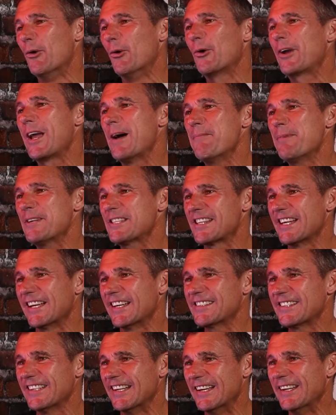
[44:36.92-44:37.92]
compass thing,
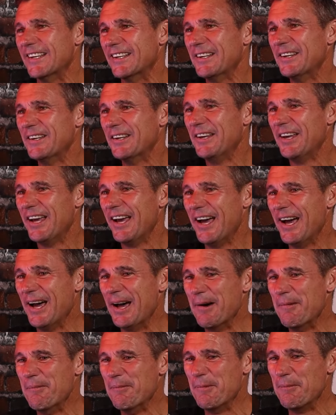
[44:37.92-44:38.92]
isn't it? It is, yeah.
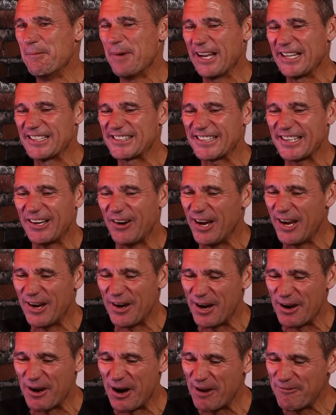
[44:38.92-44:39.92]
yeah um, but it's
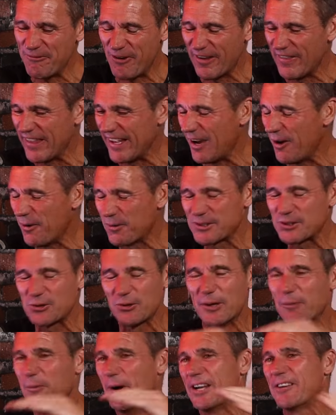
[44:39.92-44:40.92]
I, I find that whole
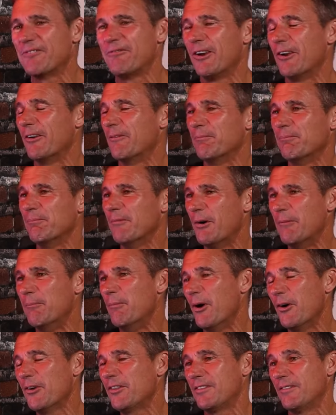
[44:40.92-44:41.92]
story wonderful on, on
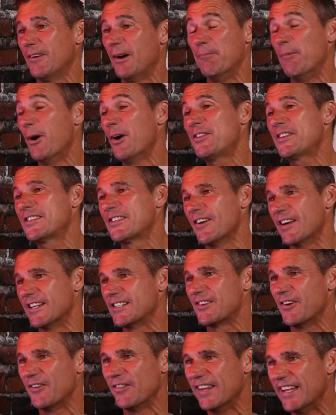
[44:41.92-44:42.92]
both on both
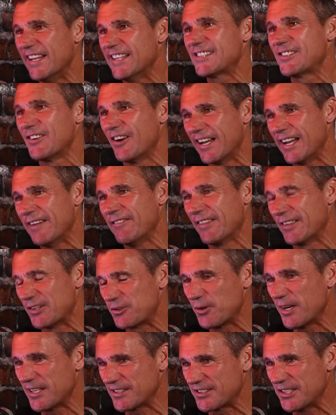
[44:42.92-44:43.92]
sides. On their side, having the
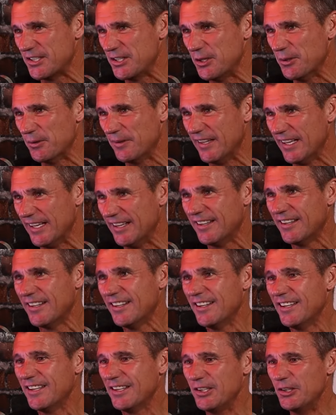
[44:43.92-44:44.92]
trust in you, and then
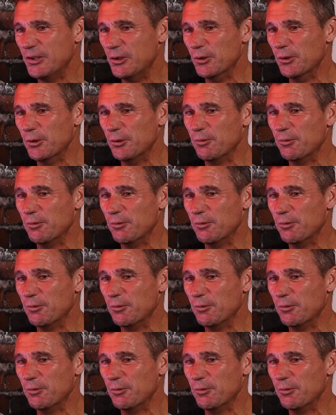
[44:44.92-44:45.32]
you